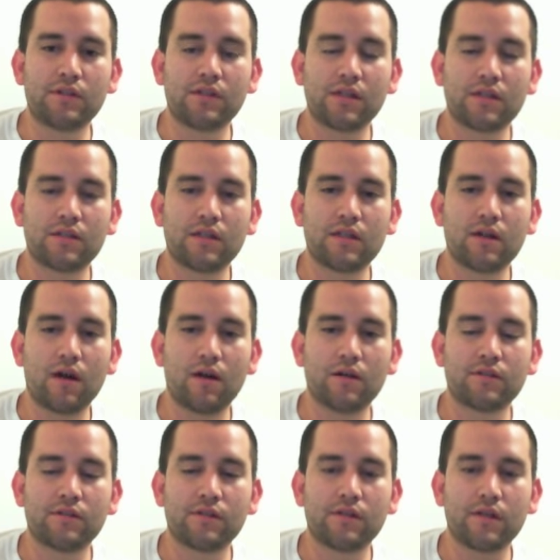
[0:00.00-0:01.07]
need 60
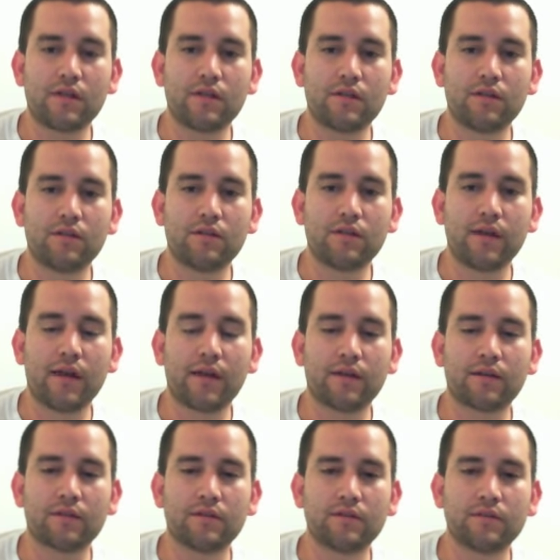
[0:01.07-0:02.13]
cards in your
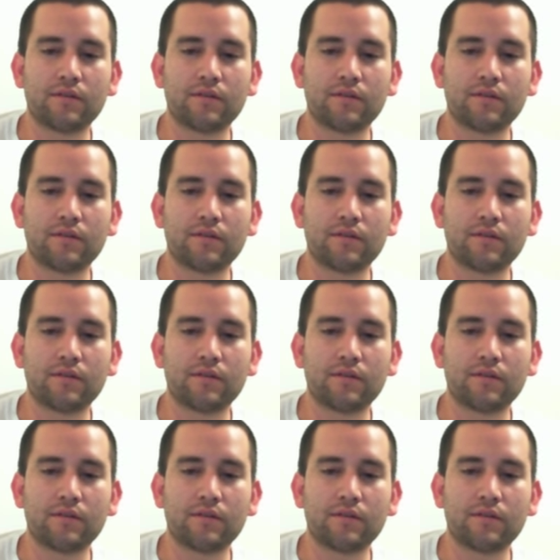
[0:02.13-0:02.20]
deck,